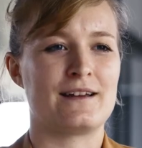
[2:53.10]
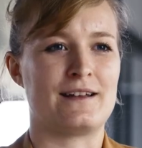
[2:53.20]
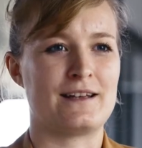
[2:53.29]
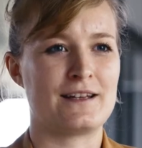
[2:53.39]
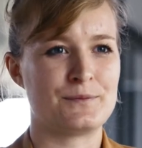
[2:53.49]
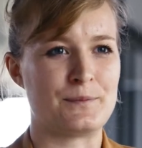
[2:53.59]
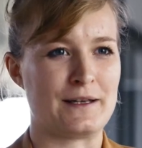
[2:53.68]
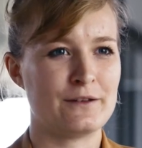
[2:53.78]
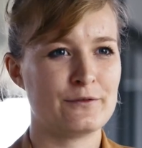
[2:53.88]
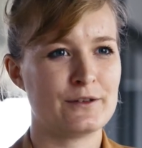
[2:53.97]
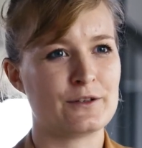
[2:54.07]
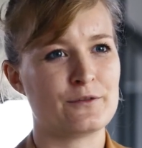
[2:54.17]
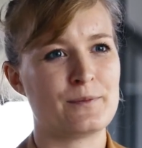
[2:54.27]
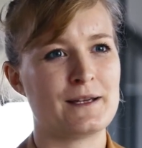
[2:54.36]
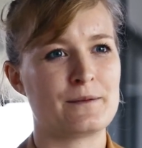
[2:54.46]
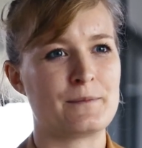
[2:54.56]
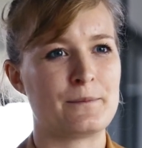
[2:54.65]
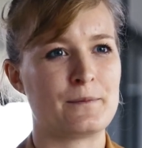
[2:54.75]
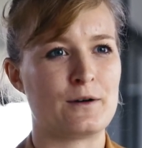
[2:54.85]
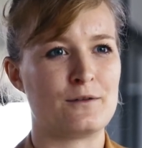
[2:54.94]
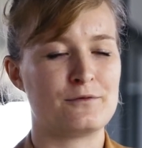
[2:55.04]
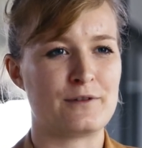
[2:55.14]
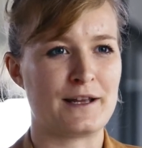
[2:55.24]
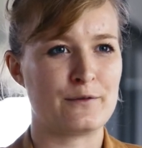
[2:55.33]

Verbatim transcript: Another benefit of being a member of Fair